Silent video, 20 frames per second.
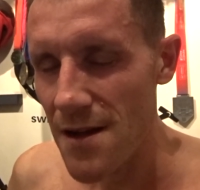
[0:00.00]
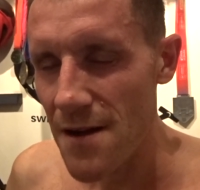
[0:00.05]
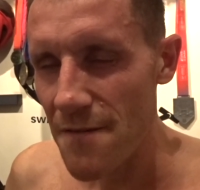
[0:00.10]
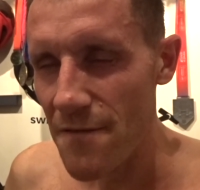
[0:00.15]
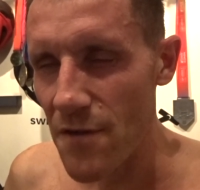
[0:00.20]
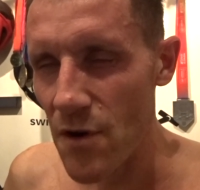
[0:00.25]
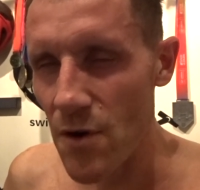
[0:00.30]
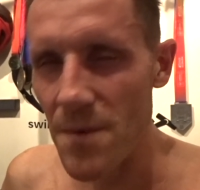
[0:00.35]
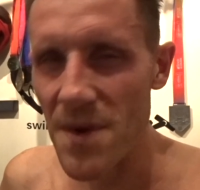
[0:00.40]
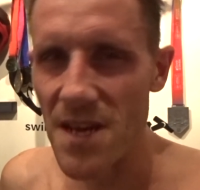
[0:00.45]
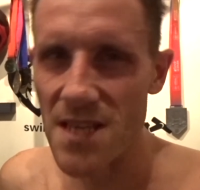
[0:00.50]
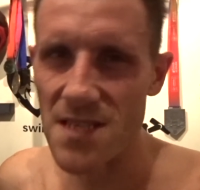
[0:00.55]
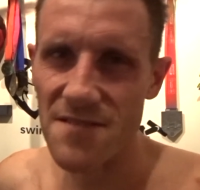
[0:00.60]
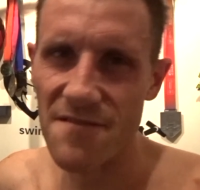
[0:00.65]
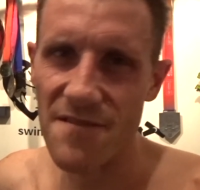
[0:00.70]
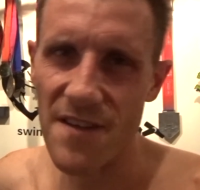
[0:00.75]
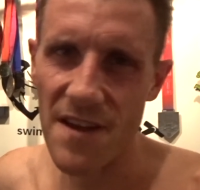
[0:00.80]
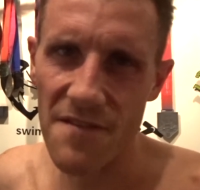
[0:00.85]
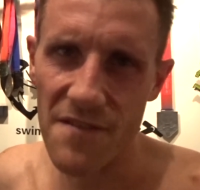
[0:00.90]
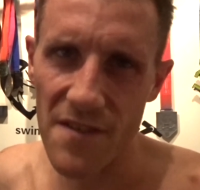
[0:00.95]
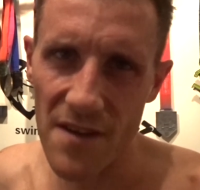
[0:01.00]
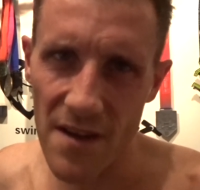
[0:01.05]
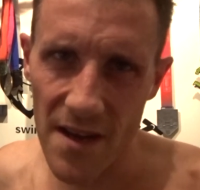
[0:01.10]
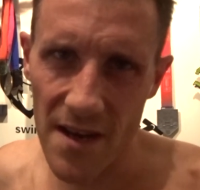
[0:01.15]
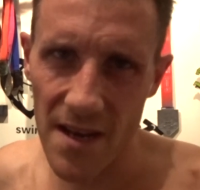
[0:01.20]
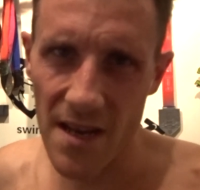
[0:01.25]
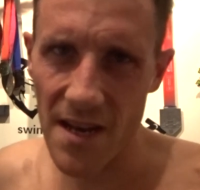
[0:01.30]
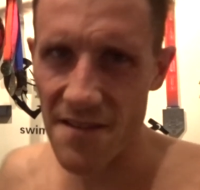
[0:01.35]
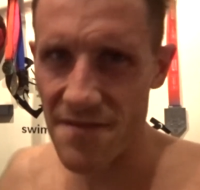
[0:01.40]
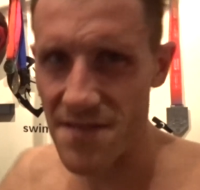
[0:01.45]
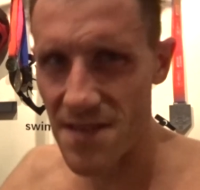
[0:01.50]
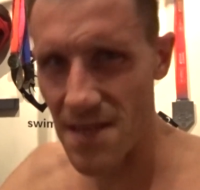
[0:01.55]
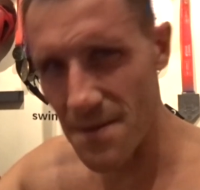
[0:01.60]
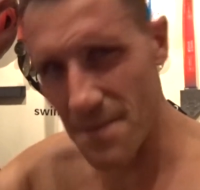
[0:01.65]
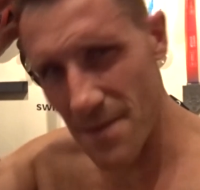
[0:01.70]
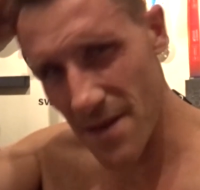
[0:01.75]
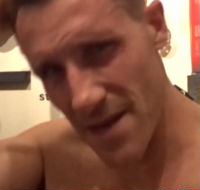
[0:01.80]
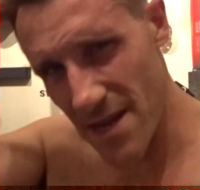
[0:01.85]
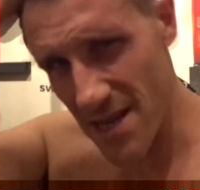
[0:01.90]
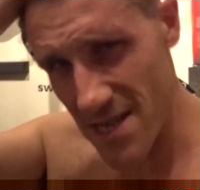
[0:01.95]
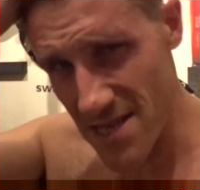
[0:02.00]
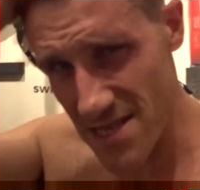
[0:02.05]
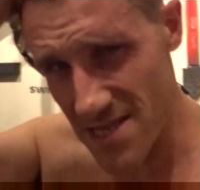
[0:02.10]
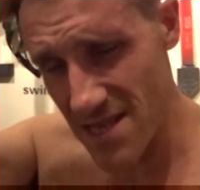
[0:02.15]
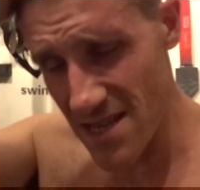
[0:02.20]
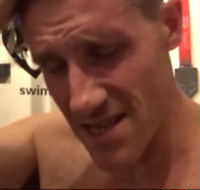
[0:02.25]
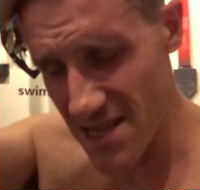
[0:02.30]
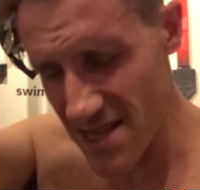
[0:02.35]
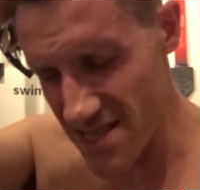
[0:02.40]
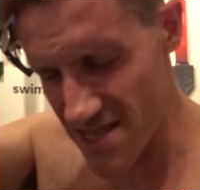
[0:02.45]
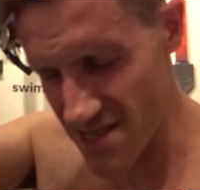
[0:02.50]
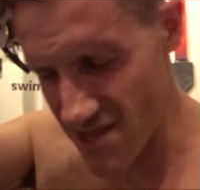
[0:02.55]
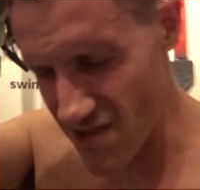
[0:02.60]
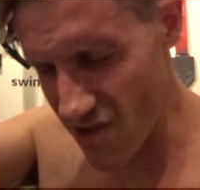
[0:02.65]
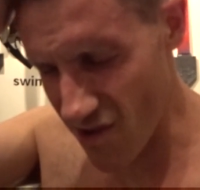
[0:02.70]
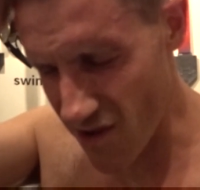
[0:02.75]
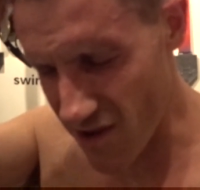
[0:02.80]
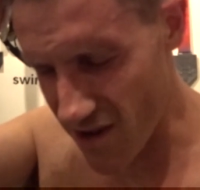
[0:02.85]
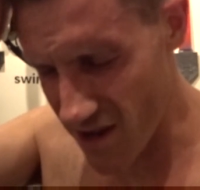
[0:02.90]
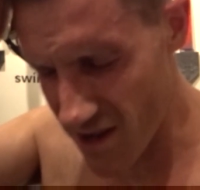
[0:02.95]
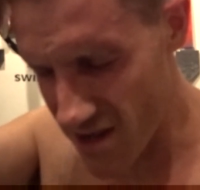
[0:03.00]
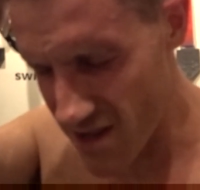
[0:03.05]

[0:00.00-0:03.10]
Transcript: 4 minutes of effort in an FTP is a lot.